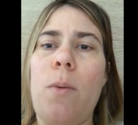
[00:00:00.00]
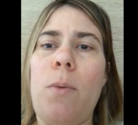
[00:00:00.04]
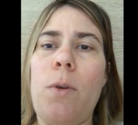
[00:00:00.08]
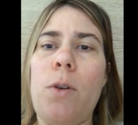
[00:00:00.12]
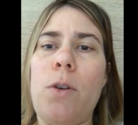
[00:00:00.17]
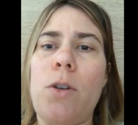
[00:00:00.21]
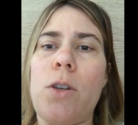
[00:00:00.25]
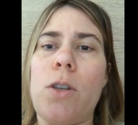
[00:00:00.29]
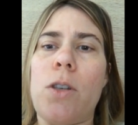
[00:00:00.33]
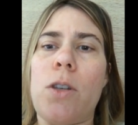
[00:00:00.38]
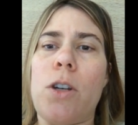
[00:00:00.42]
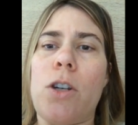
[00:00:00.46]

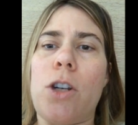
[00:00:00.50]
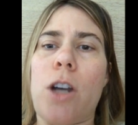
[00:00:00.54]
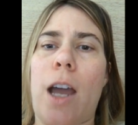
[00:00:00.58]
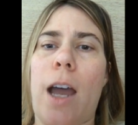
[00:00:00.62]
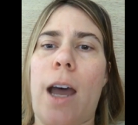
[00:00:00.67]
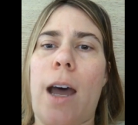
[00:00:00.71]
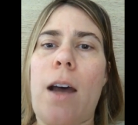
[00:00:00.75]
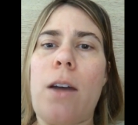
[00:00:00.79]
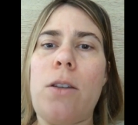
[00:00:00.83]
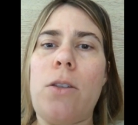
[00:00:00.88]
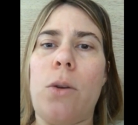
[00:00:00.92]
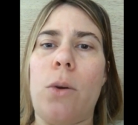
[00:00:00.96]
people are just such
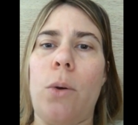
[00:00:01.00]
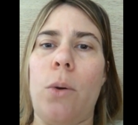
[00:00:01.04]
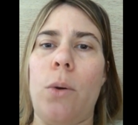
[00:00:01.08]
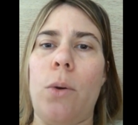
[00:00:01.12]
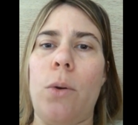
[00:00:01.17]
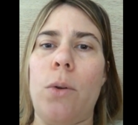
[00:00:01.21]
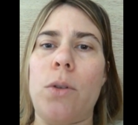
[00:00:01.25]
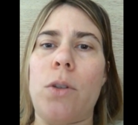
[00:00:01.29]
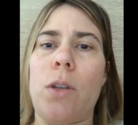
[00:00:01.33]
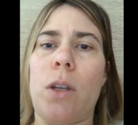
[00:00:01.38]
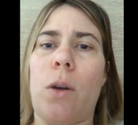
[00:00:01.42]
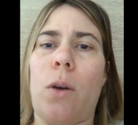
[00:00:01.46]

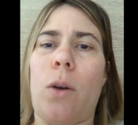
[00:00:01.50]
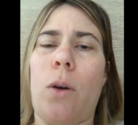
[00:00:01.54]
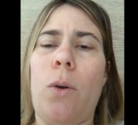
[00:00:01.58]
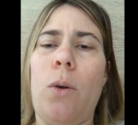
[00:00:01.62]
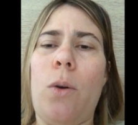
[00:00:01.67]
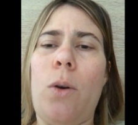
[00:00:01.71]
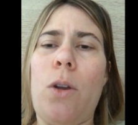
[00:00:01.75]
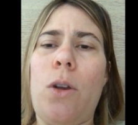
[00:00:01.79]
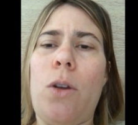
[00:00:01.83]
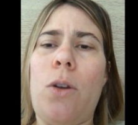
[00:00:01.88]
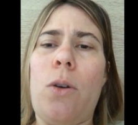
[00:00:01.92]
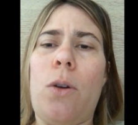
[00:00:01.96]
assholes. Like
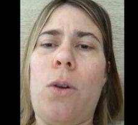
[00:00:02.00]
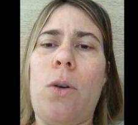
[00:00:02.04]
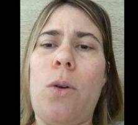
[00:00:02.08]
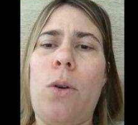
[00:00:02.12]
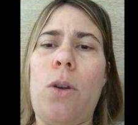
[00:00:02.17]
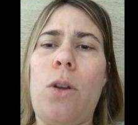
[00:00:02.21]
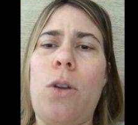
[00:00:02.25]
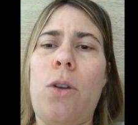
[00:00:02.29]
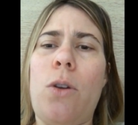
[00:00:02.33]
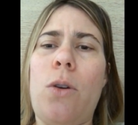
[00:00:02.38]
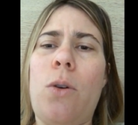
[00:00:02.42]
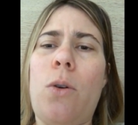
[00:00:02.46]
who do you
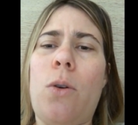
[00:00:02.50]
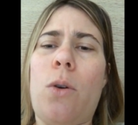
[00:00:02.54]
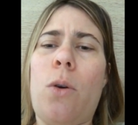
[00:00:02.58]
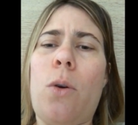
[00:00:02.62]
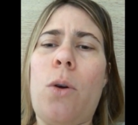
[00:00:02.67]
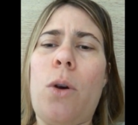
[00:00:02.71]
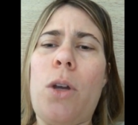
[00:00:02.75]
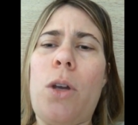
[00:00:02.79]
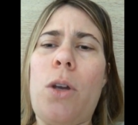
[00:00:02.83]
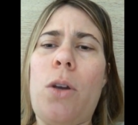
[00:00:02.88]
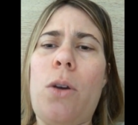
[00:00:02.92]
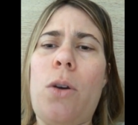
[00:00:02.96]
who do you
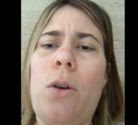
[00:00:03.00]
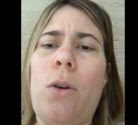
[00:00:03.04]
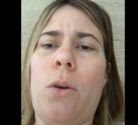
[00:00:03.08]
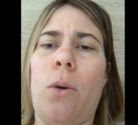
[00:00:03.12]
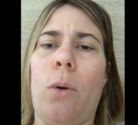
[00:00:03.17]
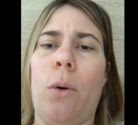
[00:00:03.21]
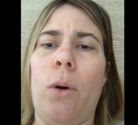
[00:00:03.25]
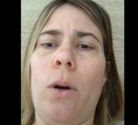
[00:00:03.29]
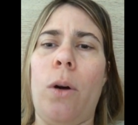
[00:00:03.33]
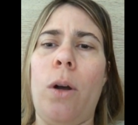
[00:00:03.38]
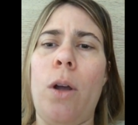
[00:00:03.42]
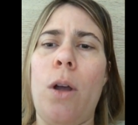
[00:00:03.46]
who are
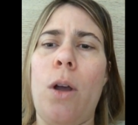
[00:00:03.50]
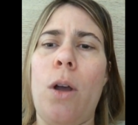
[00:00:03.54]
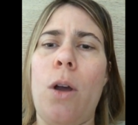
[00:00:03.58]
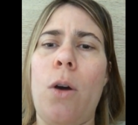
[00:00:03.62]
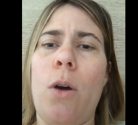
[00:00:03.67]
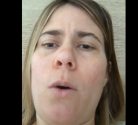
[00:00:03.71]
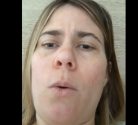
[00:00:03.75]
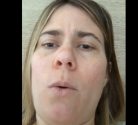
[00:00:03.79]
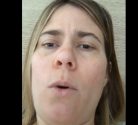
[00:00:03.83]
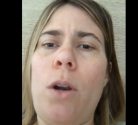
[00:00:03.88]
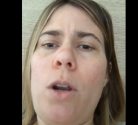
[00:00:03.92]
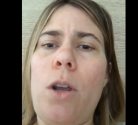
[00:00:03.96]
you?
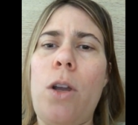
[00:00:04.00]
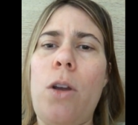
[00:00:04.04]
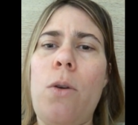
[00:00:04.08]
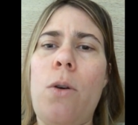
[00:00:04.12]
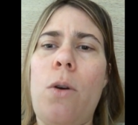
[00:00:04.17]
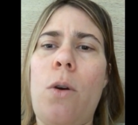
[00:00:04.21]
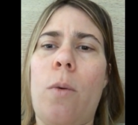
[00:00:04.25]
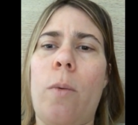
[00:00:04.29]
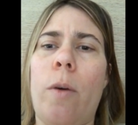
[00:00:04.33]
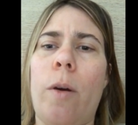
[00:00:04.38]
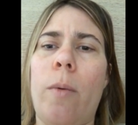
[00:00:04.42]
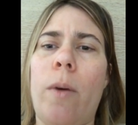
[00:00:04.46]
What do
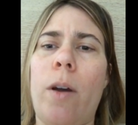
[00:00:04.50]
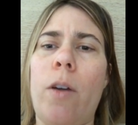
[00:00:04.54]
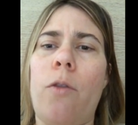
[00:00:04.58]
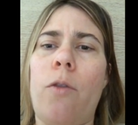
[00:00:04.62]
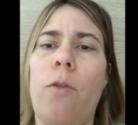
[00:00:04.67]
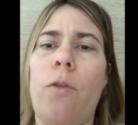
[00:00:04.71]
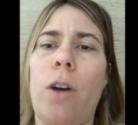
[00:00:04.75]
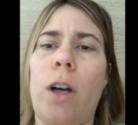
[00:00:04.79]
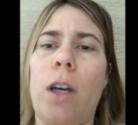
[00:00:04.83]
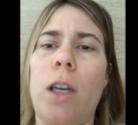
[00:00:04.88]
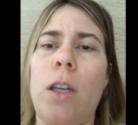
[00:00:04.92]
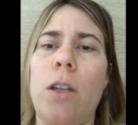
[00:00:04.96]
you know about my
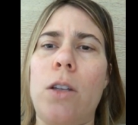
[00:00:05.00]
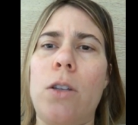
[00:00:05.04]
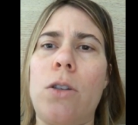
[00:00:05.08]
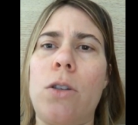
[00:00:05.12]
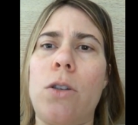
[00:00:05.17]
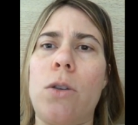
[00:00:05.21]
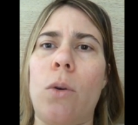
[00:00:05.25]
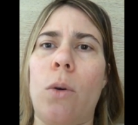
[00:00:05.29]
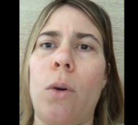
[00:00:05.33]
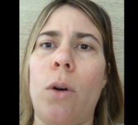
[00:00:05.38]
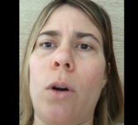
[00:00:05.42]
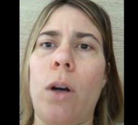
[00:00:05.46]
fucking
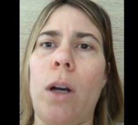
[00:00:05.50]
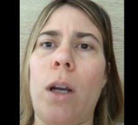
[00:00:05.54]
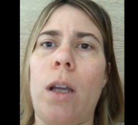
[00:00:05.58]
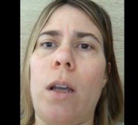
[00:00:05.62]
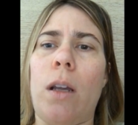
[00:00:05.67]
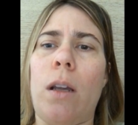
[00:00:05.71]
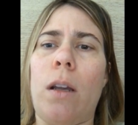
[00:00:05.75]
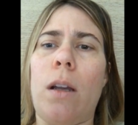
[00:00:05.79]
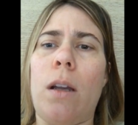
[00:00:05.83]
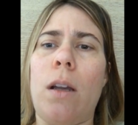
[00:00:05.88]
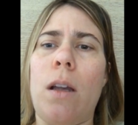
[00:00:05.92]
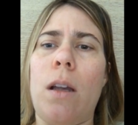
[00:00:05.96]

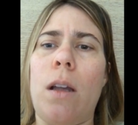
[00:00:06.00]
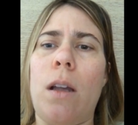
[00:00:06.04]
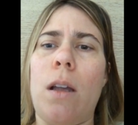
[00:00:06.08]
story?